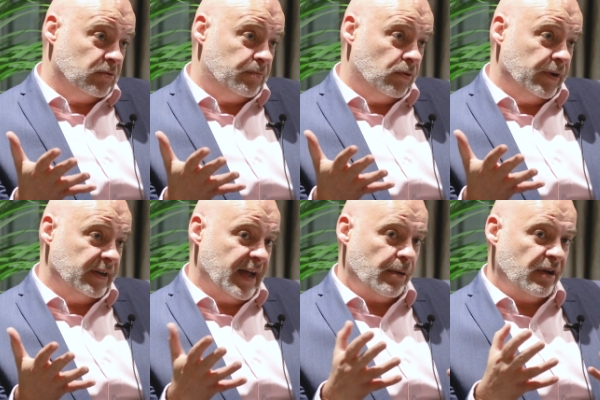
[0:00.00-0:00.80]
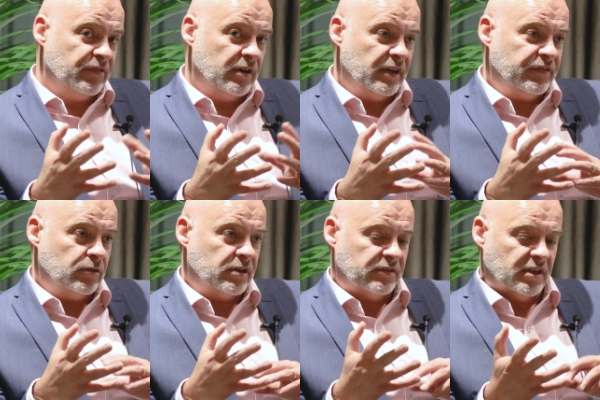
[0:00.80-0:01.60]
to a point. However, if you
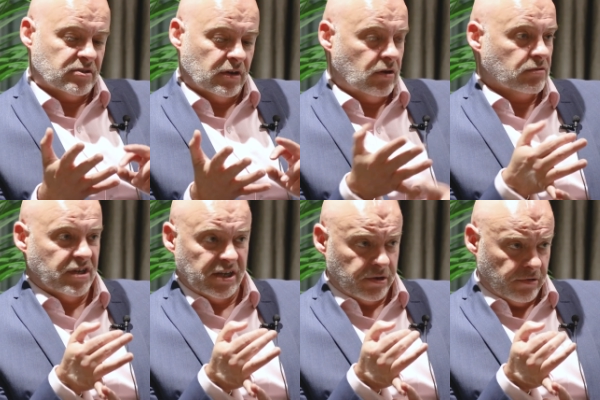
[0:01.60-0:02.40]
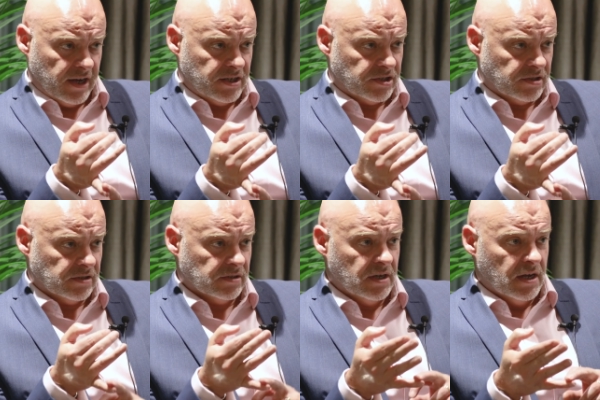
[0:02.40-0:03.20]
look at things like content
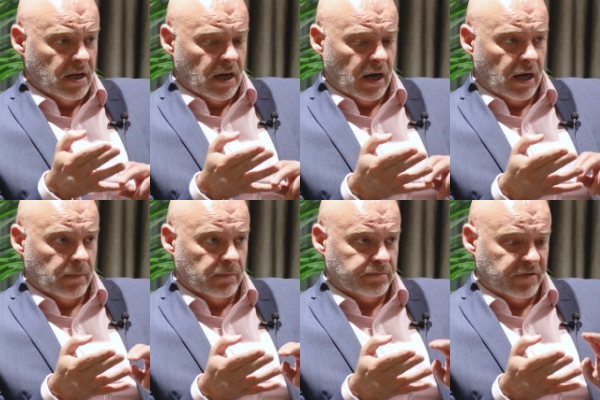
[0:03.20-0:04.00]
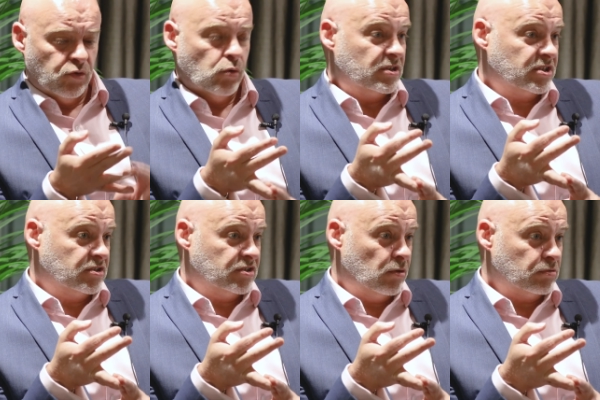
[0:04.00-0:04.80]
curation, performance
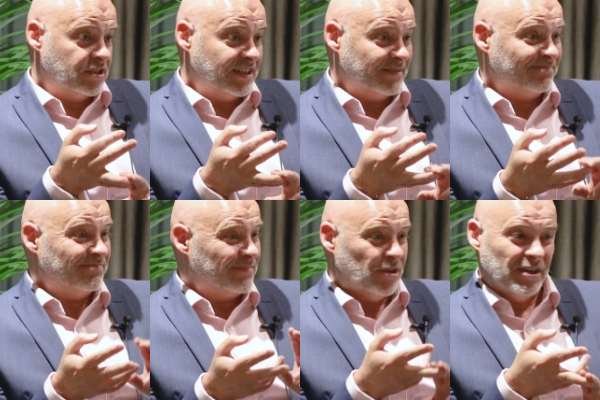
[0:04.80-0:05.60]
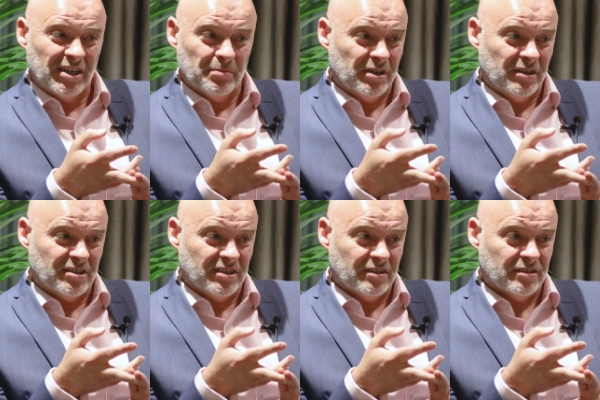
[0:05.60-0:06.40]
consulting, learning
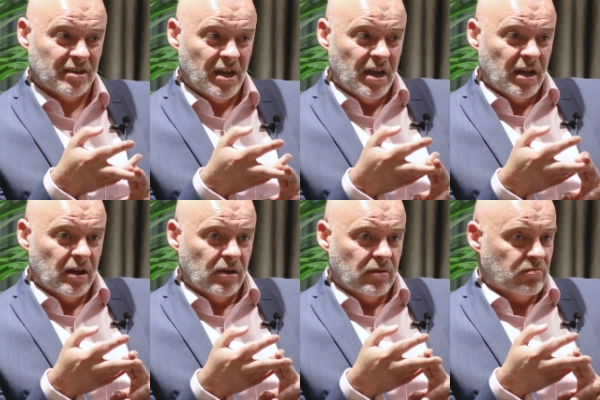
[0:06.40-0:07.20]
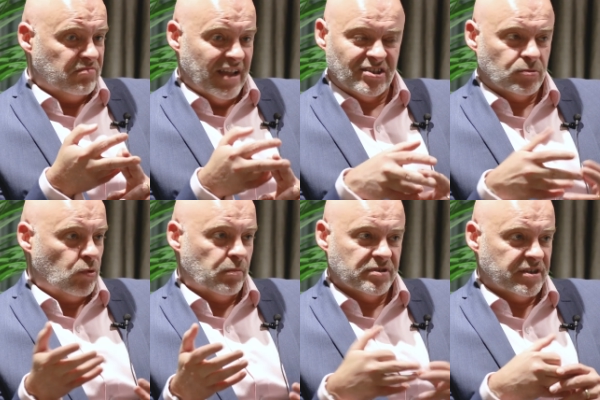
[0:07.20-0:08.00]
communities, less than
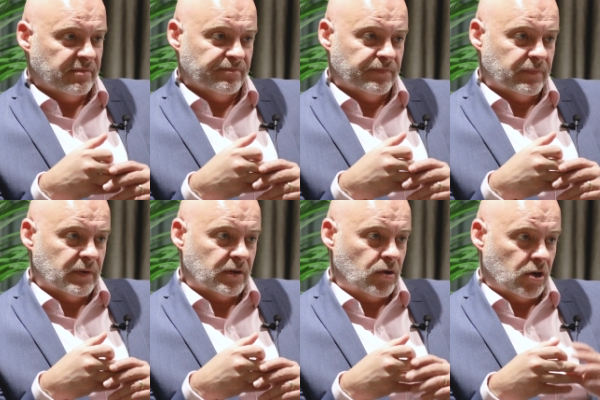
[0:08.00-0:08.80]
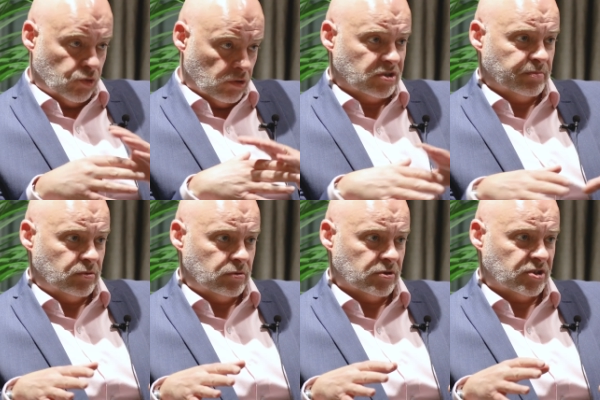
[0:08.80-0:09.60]
1% across the
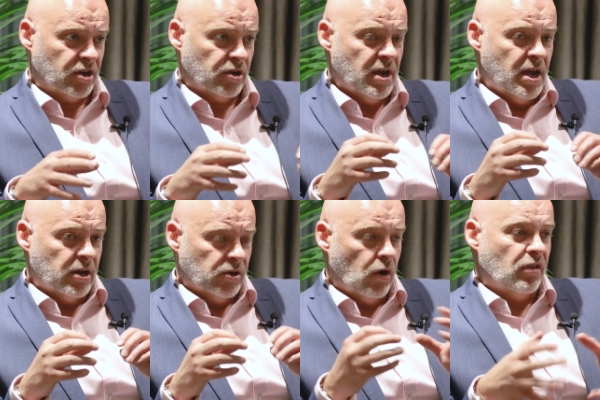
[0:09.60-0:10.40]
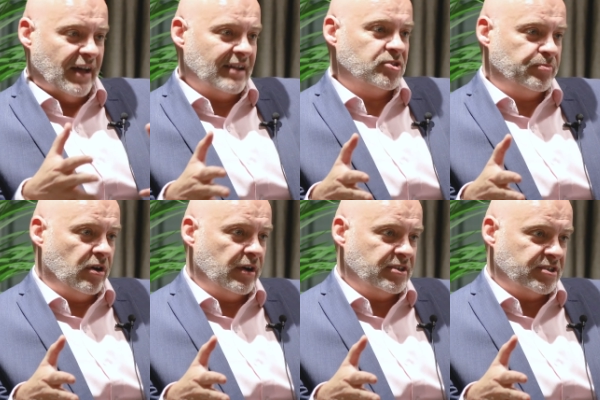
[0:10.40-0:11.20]
board. So not that
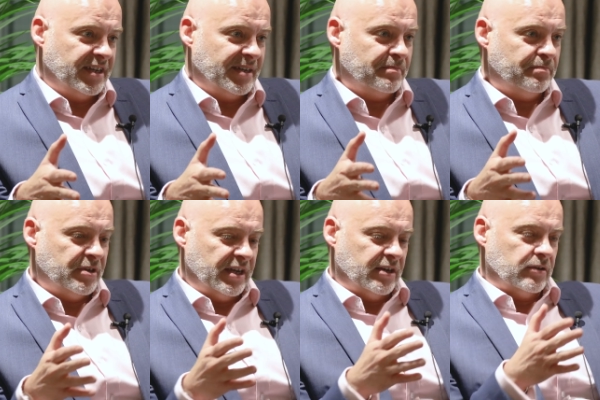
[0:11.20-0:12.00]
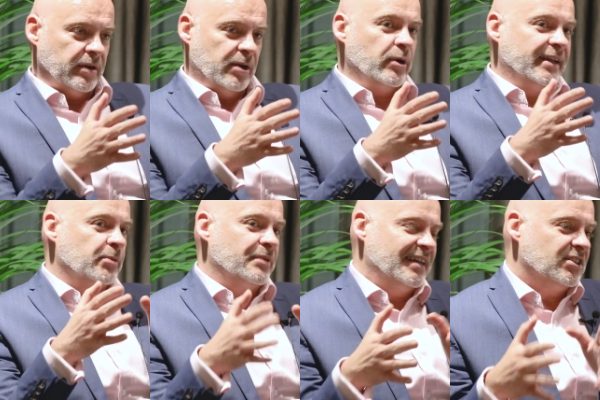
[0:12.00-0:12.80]
surprising, but
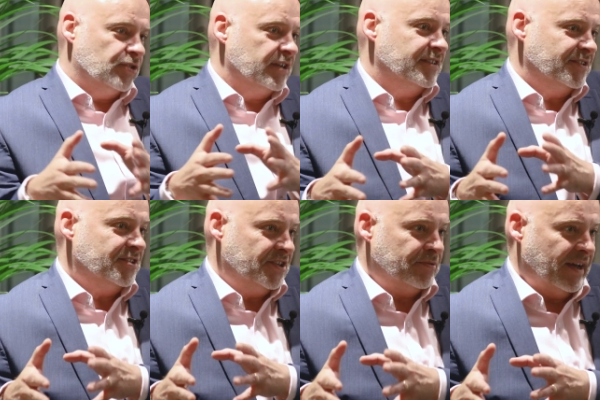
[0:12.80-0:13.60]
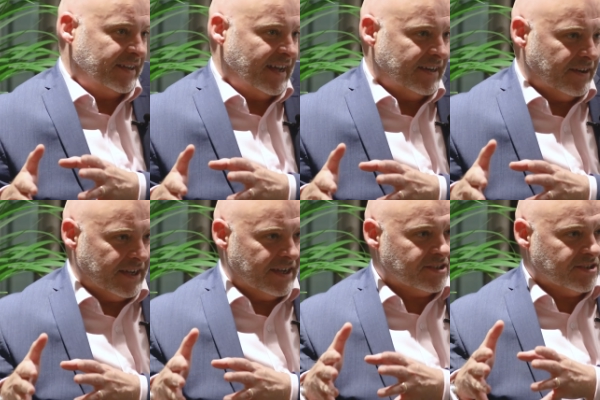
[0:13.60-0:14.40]
it'll be interesting to do that again in a
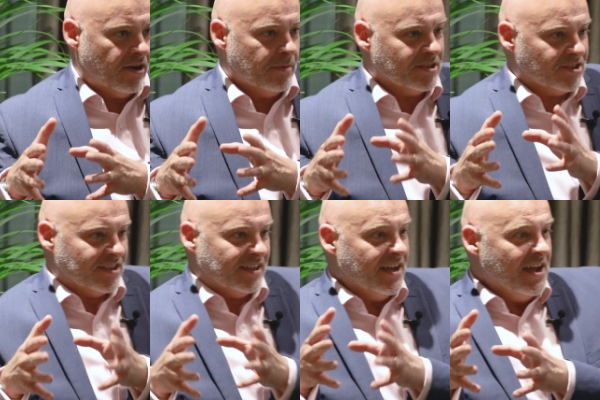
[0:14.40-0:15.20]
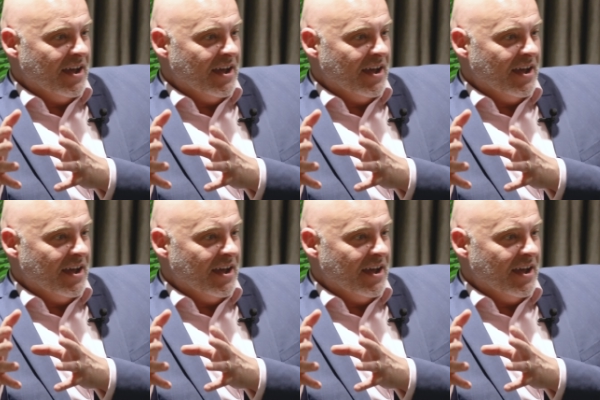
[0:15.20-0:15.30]
year's time and see